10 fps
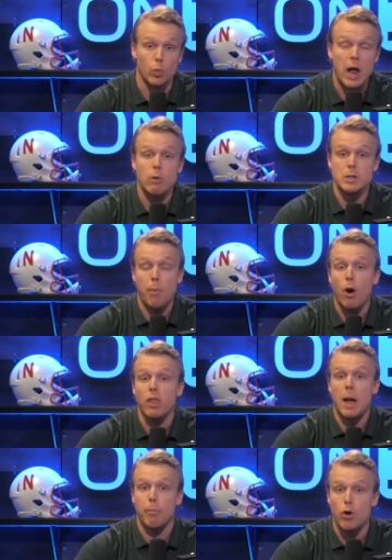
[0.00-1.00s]
When I was a part of
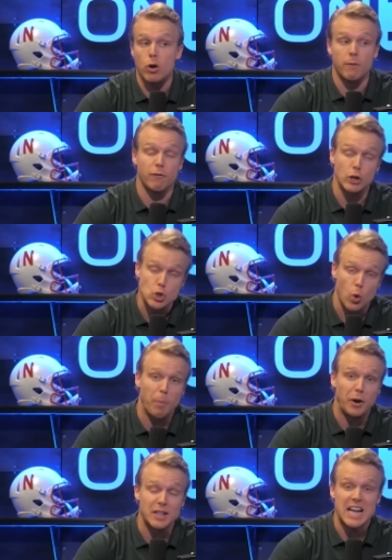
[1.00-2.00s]
that program for a short
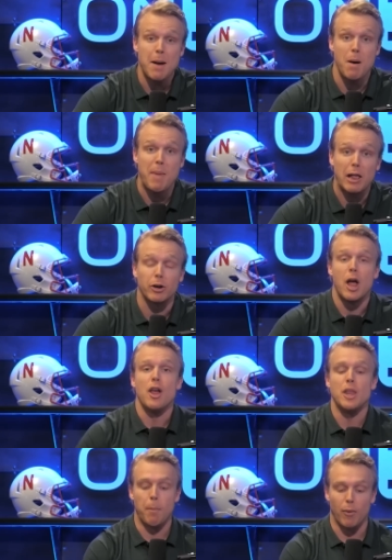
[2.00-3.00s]
period of time at Baylor,
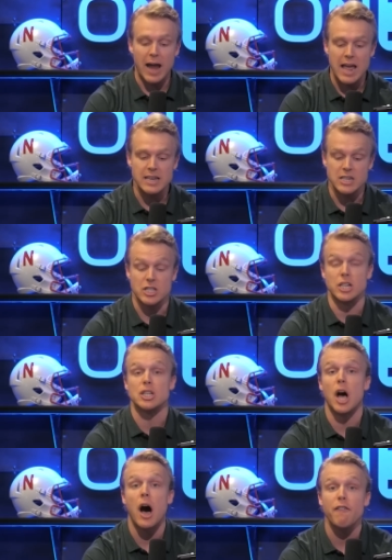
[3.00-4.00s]
the brand is the
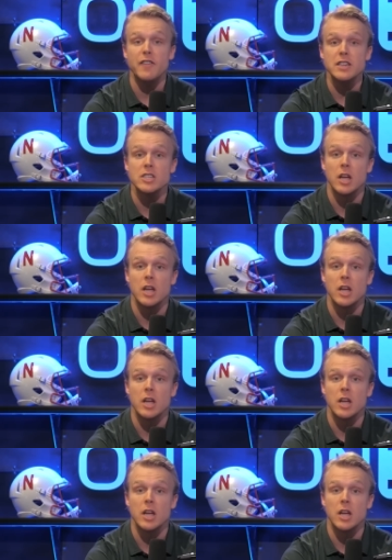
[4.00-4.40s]
toughest,